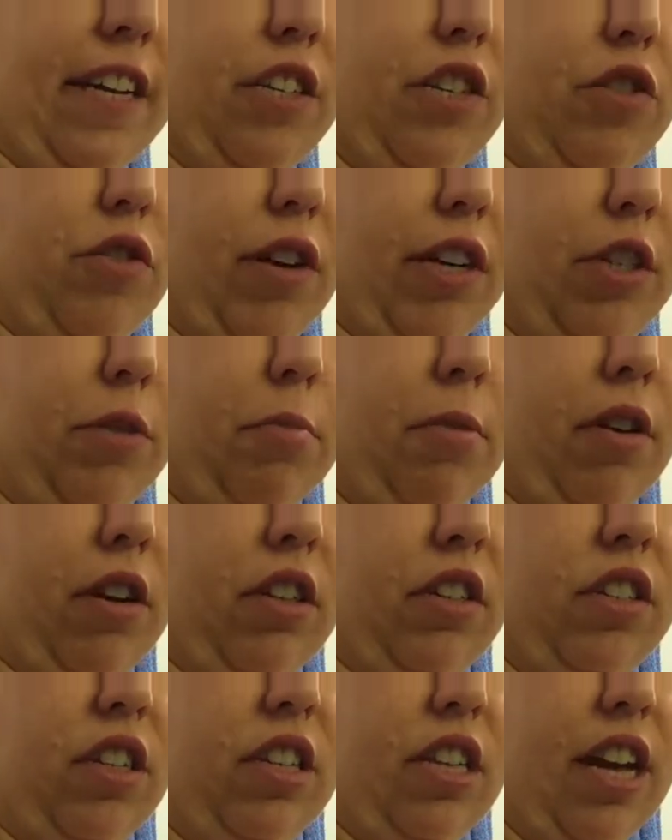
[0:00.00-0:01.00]
stretch
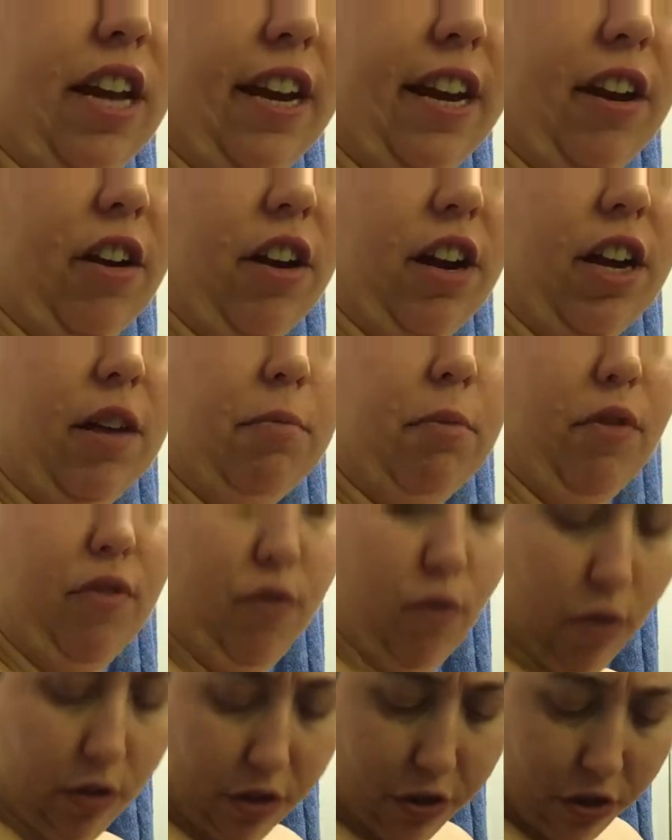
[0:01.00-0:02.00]
marks in that area
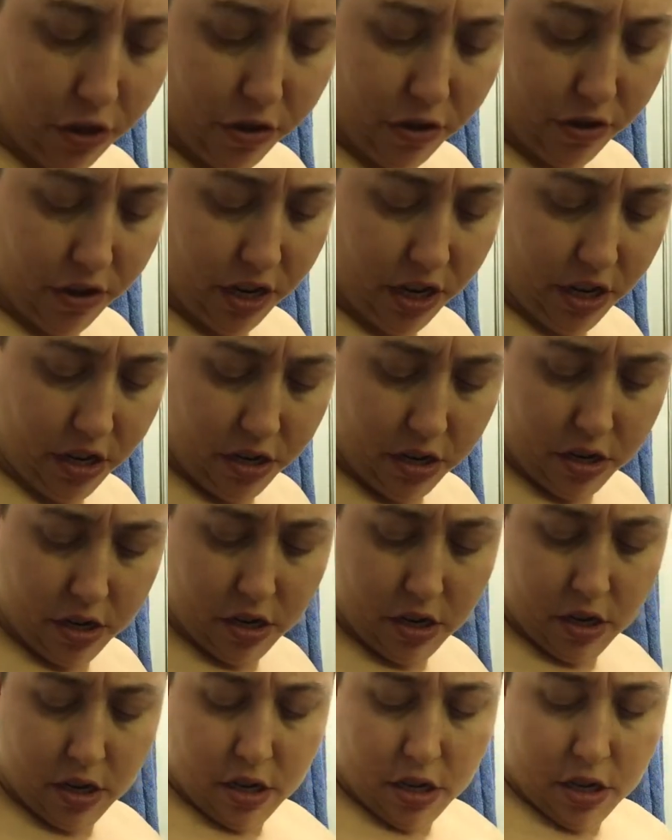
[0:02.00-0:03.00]
before surgery,
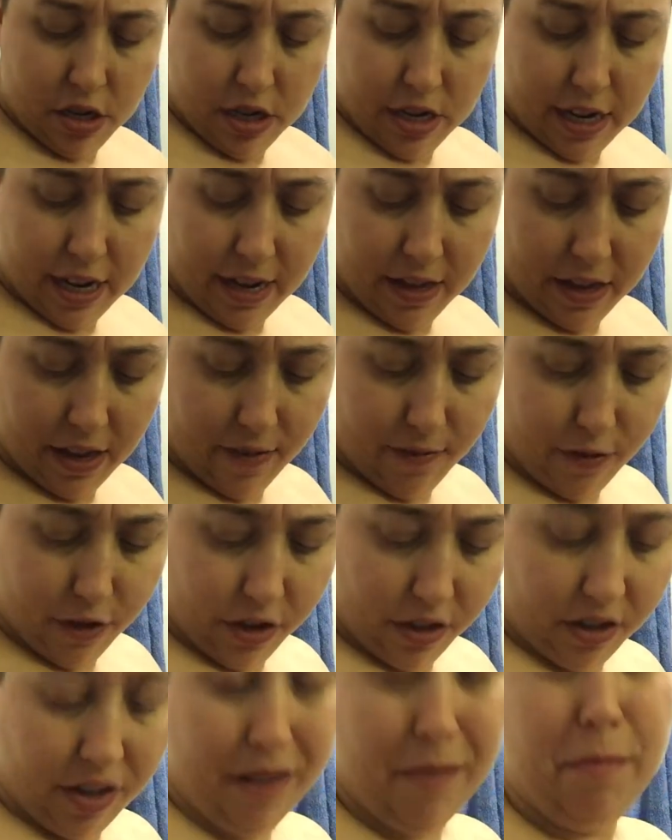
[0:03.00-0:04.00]
and they've
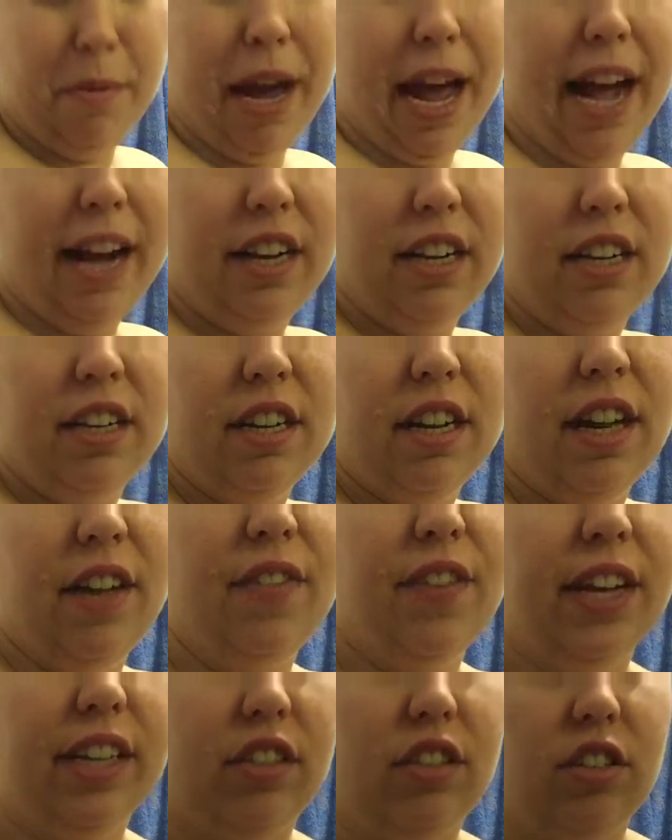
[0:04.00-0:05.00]
just come back, and
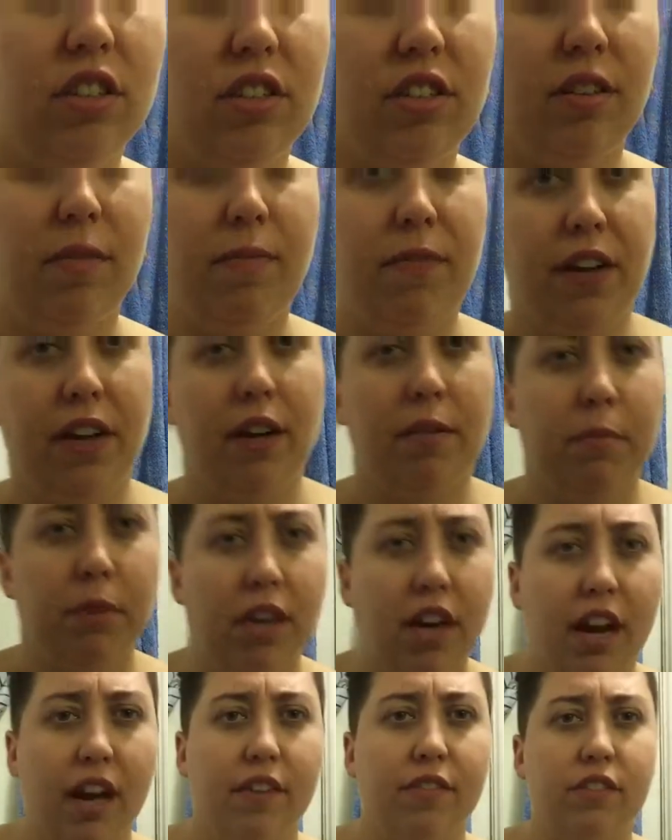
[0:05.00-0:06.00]
that's just something I'm going to
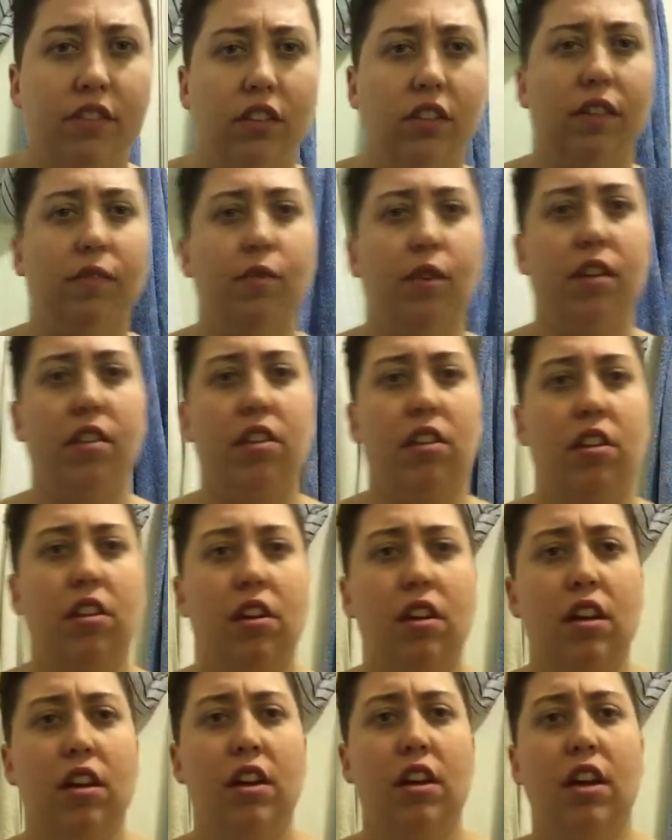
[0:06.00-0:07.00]
have to live with.
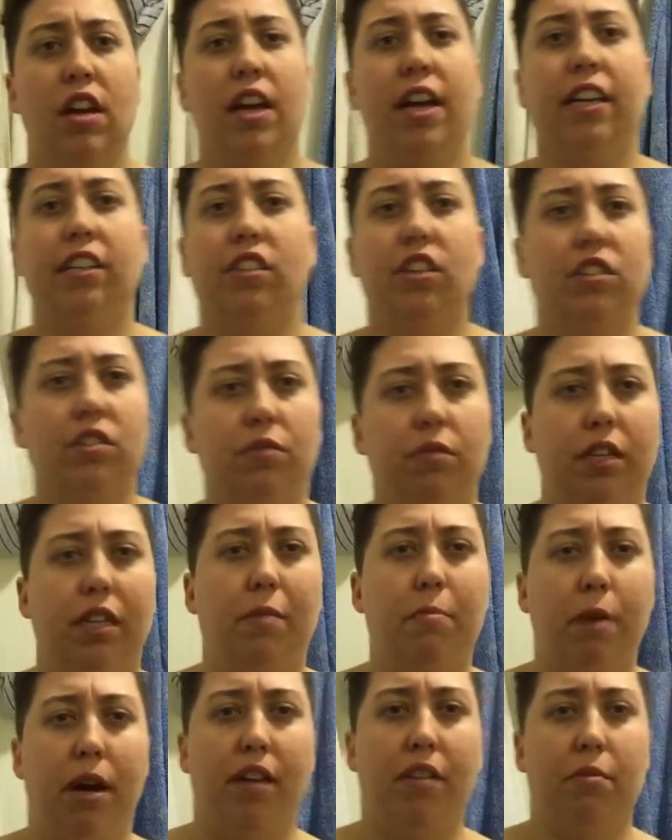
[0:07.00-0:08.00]
It doesn't really
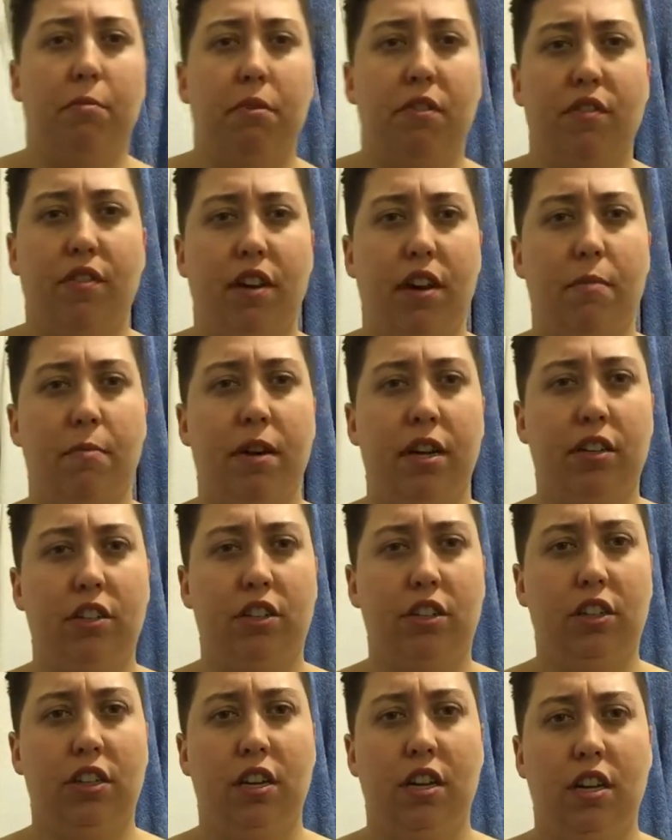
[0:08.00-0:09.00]
bother me very
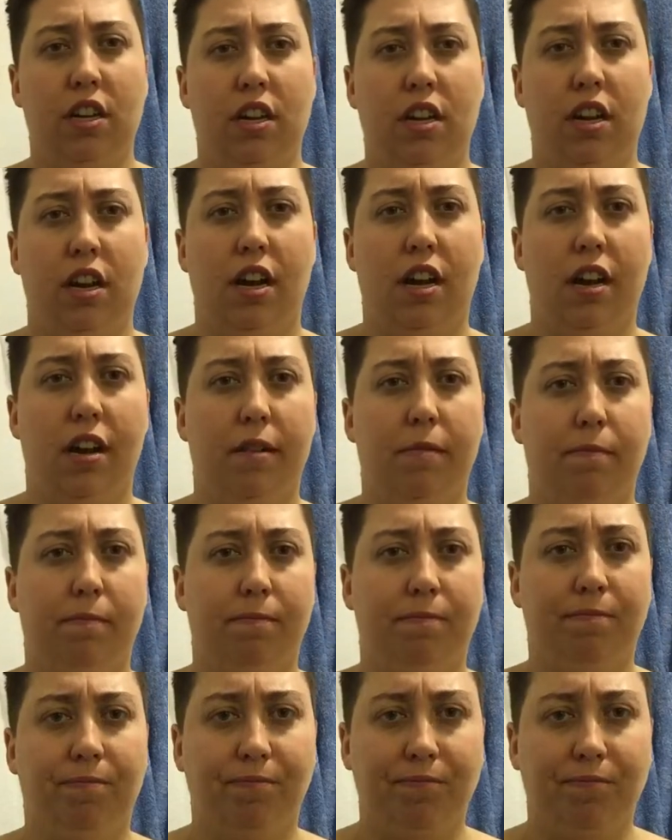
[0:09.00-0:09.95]
much. I'm